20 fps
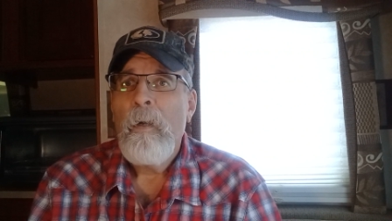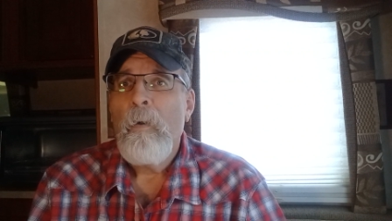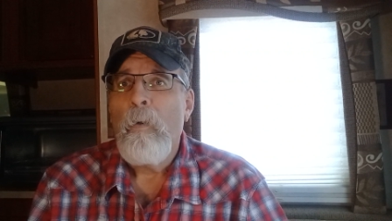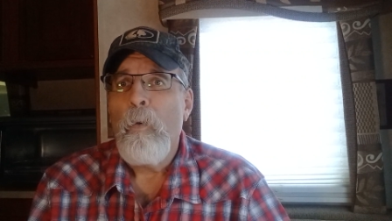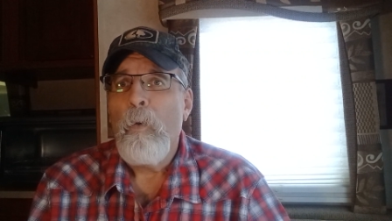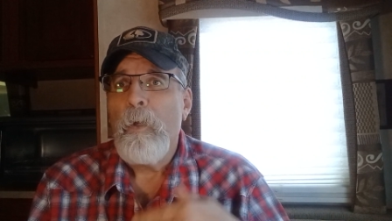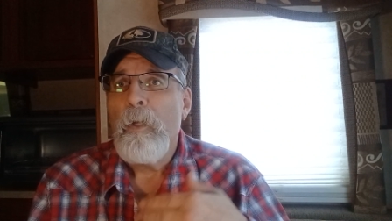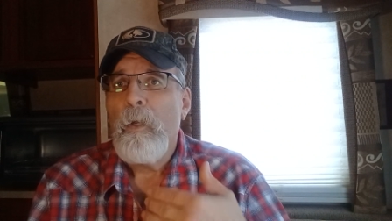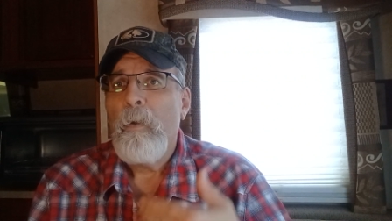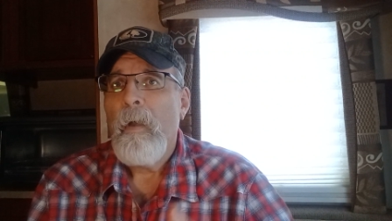
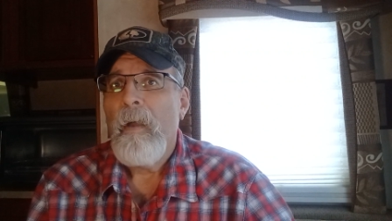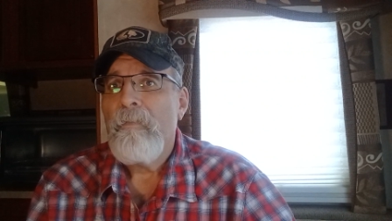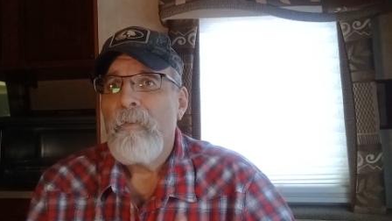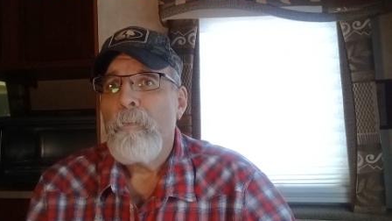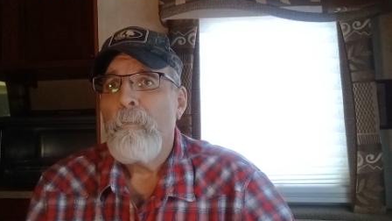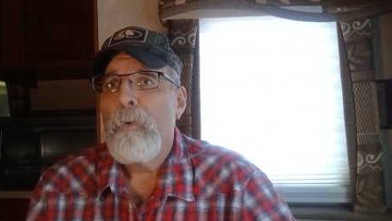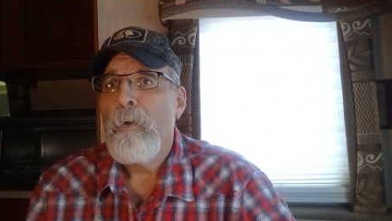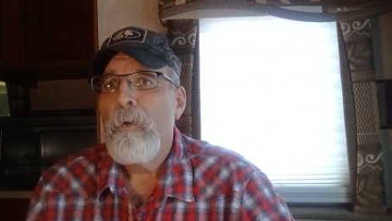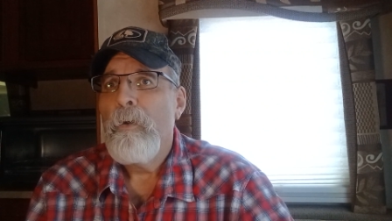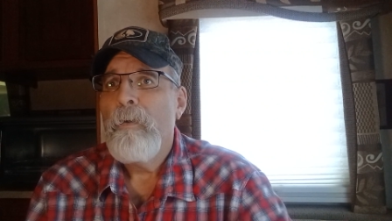Well, you have to
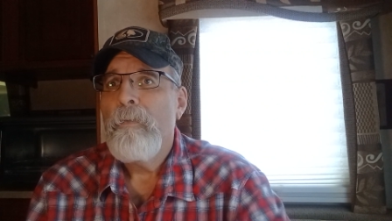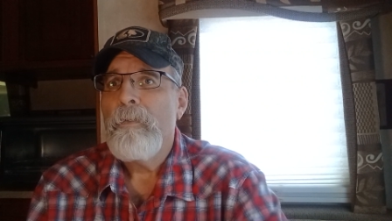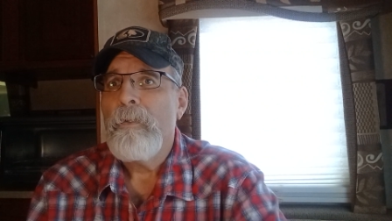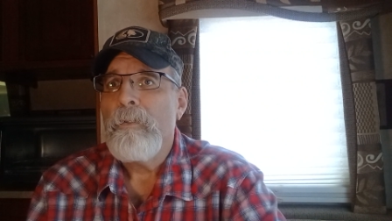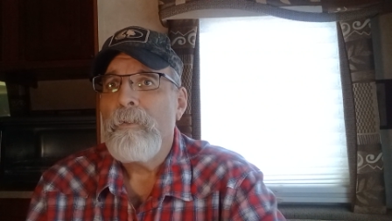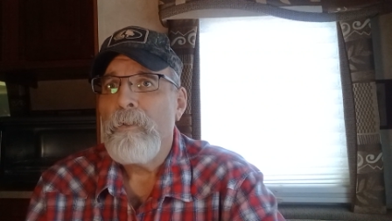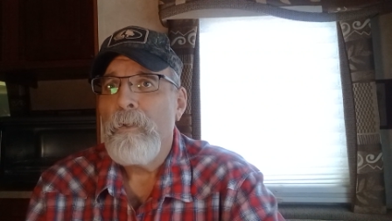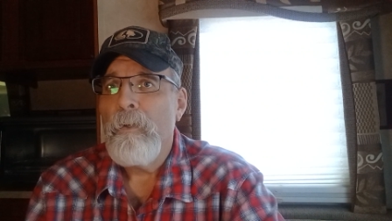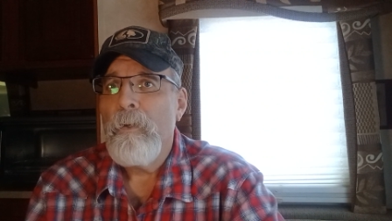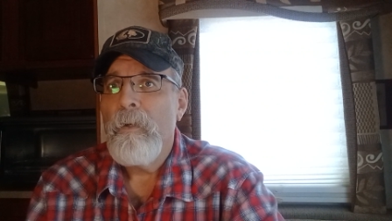prove to a
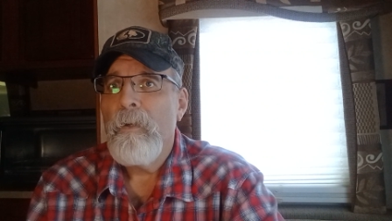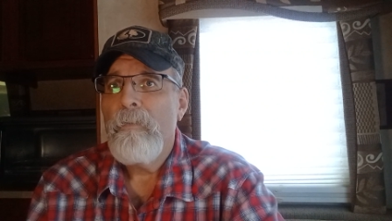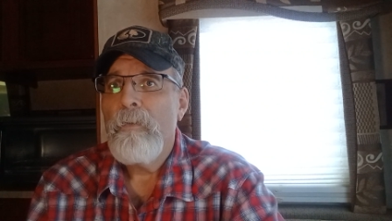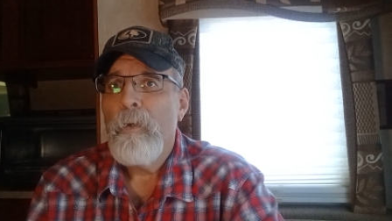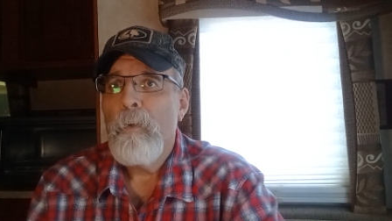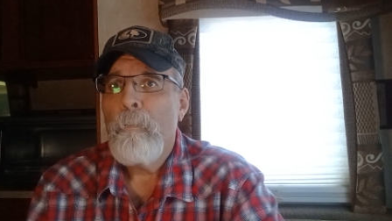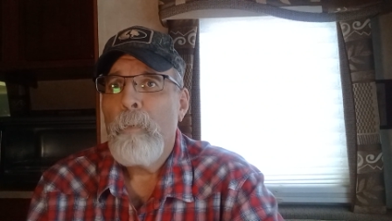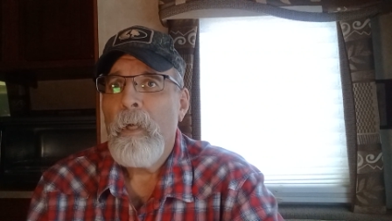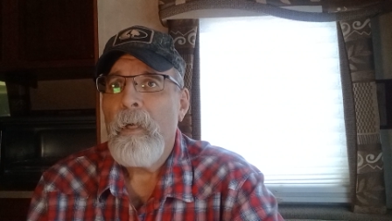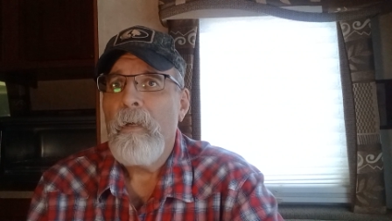jury of
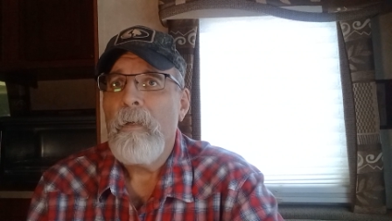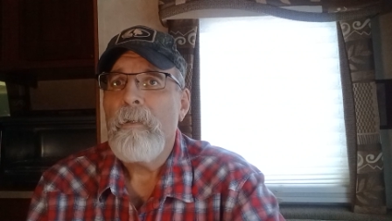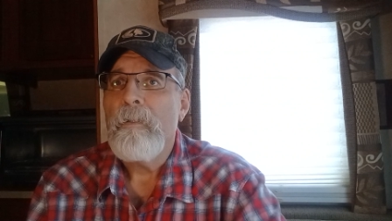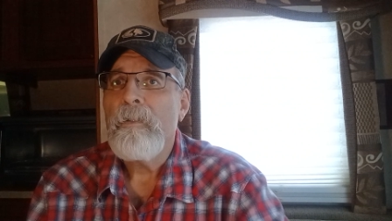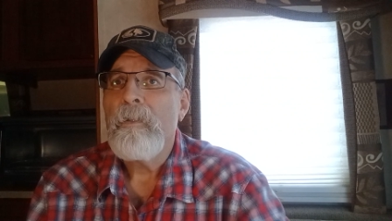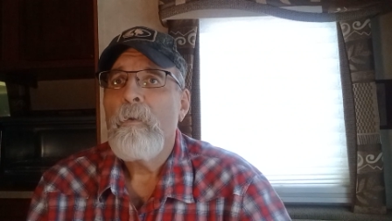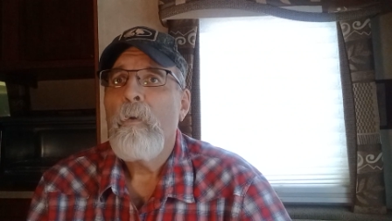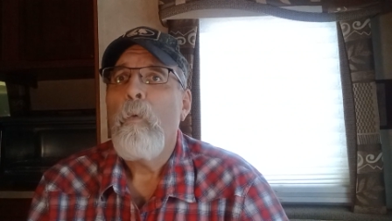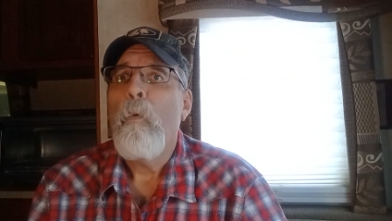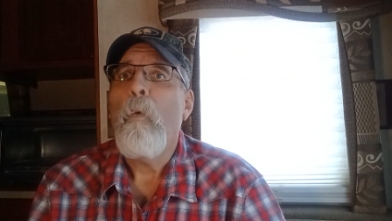your
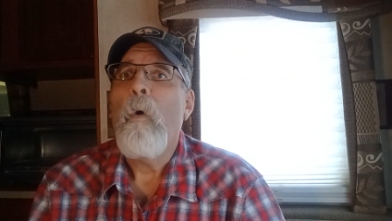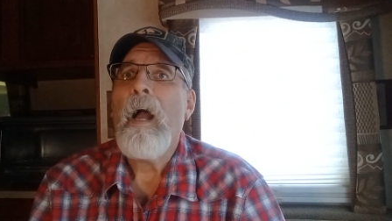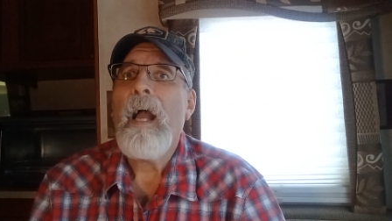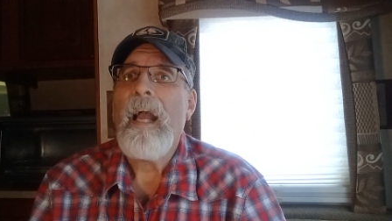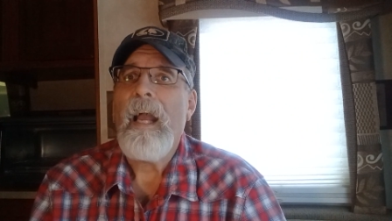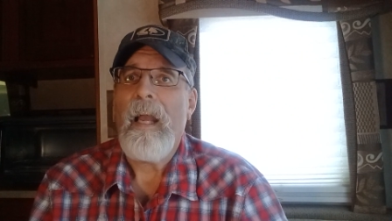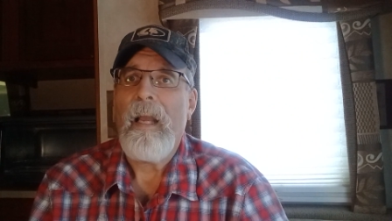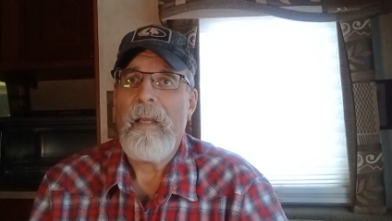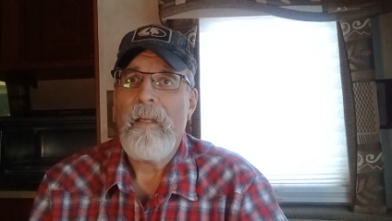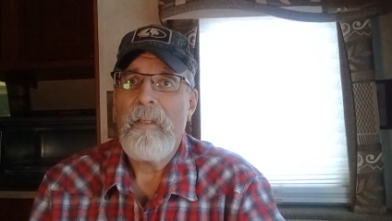peers
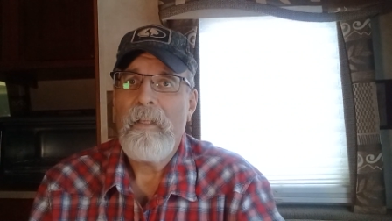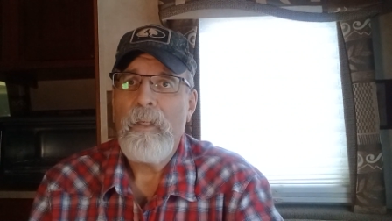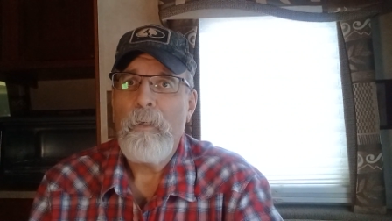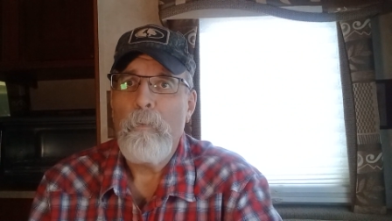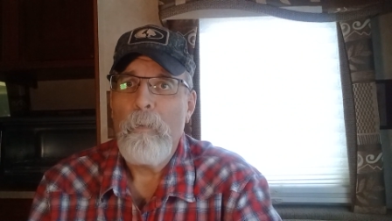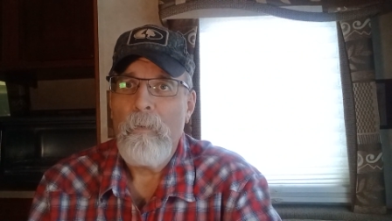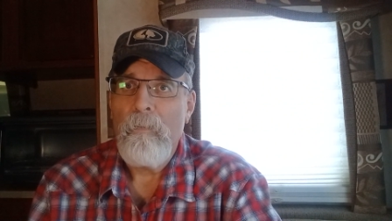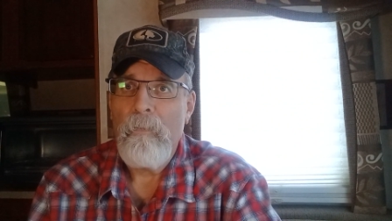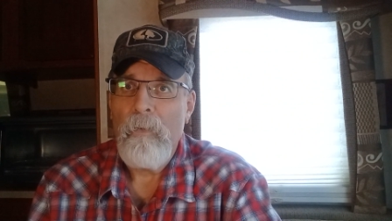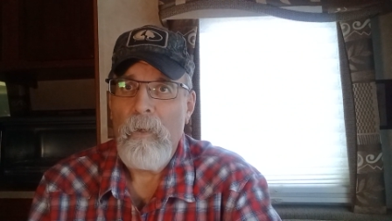why you
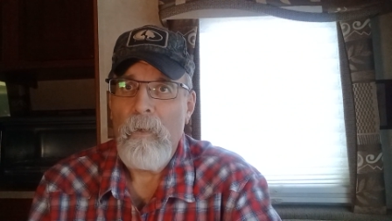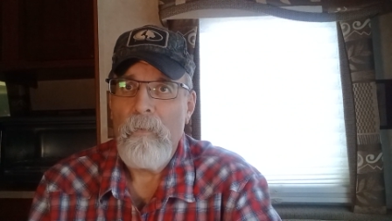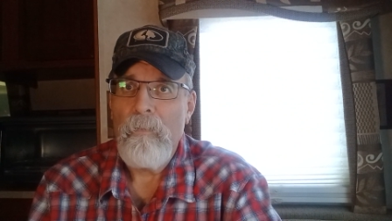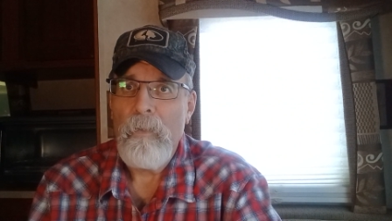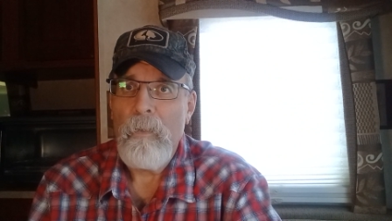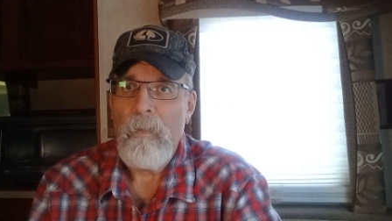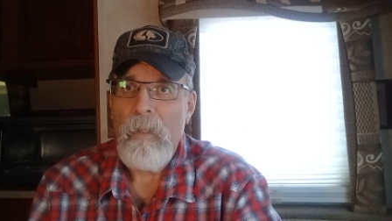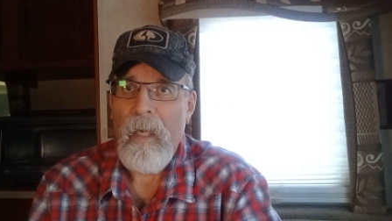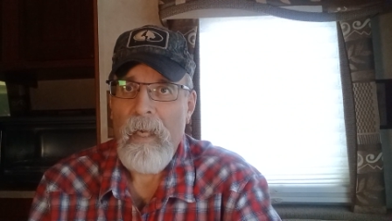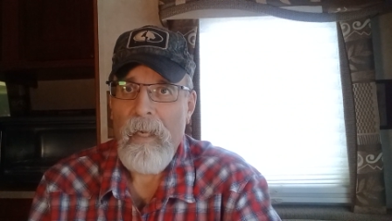were in fear of
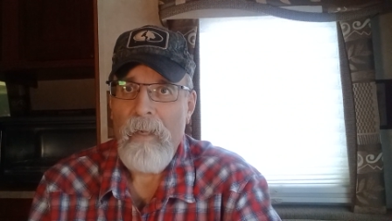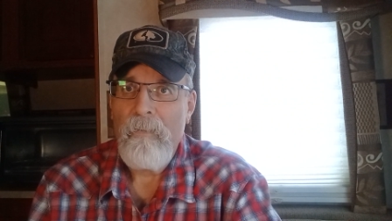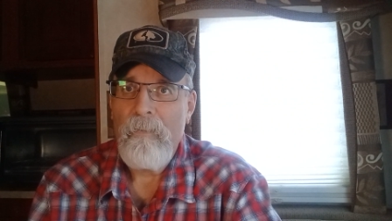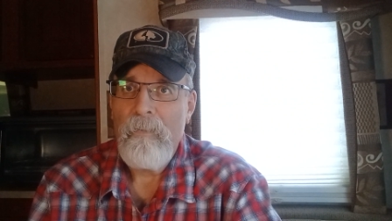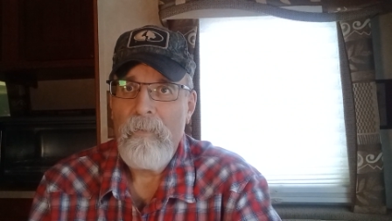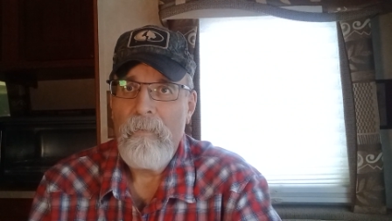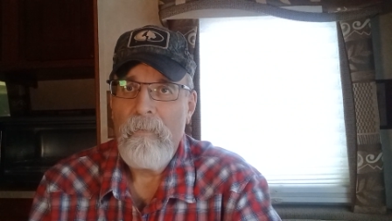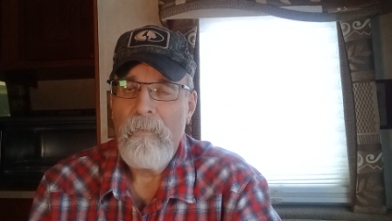your life.